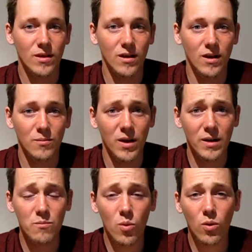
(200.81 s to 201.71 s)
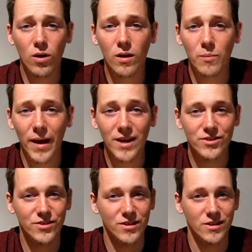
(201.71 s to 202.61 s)
I'm more
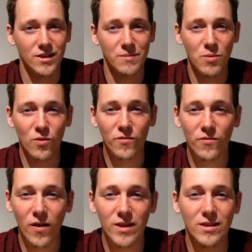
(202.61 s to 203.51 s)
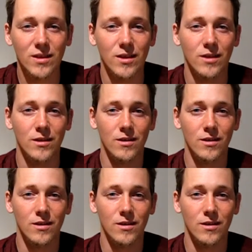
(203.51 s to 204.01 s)
compassionate, I'm more friendly,